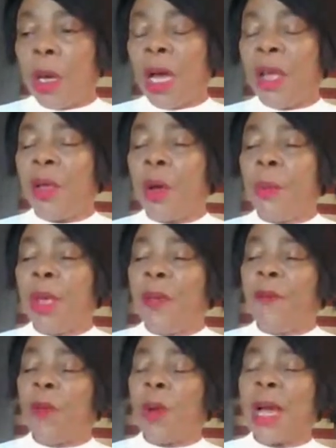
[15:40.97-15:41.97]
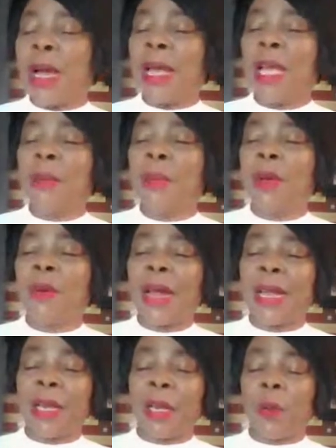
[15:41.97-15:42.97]
Yomi, if you can get me
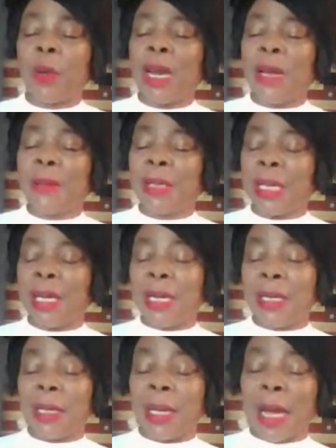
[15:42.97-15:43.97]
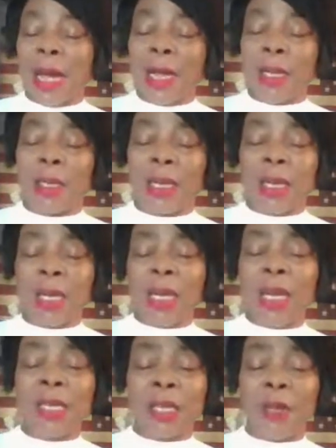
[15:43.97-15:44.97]
rightly, what I'm saying is, I
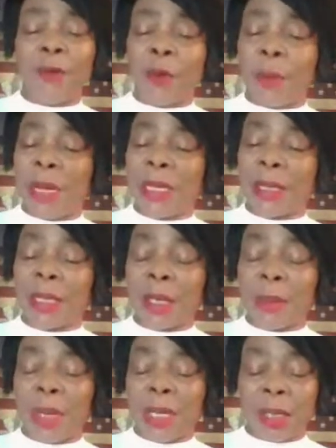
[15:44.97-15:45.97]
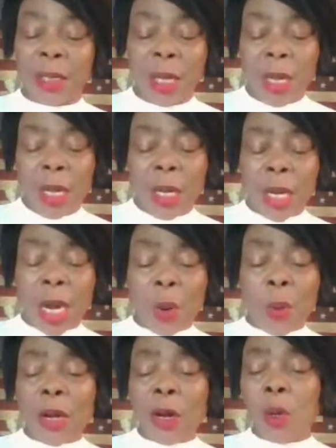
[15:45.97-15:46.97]
earlier said for my statement that
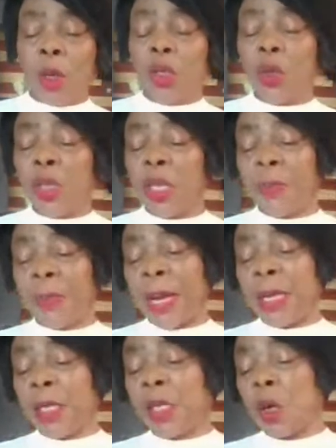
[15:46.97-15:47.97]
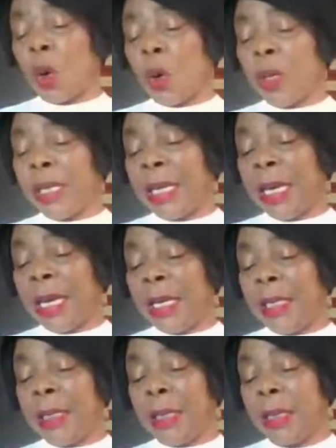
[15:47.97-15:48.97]
we're not going to depend on the
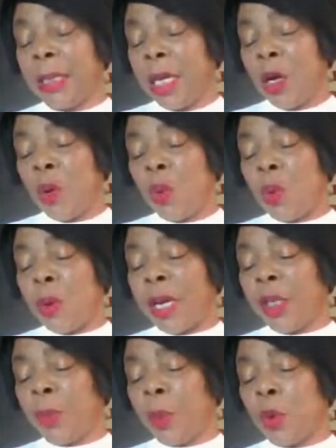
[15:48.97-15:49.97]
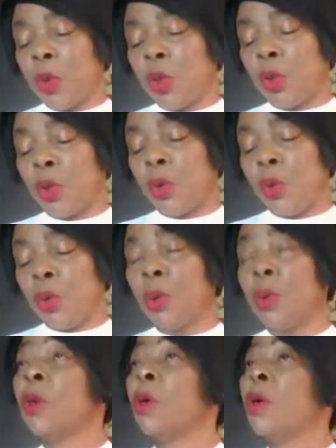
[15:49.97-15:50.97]
lady response to you.
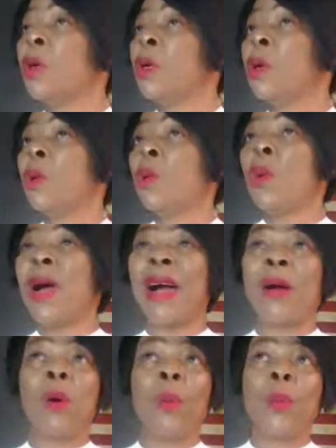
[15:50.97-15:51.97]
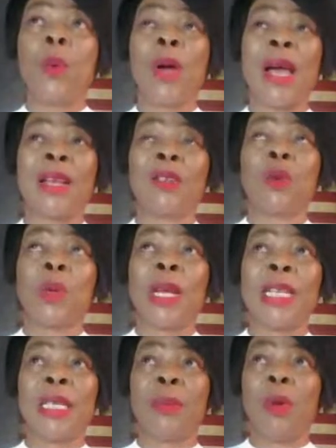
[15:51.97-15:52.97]
We are to
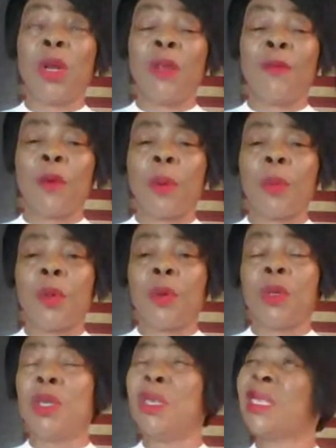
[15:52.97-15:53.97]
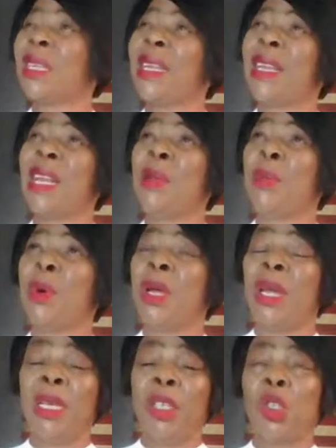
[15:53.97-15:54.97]
get the money from you. Did you send
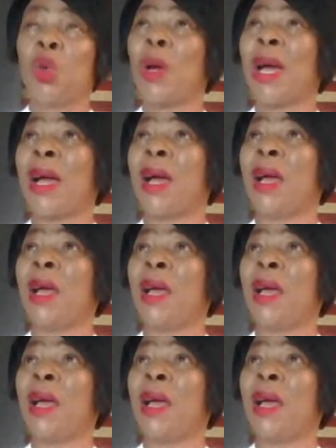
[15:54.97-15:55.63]
any choker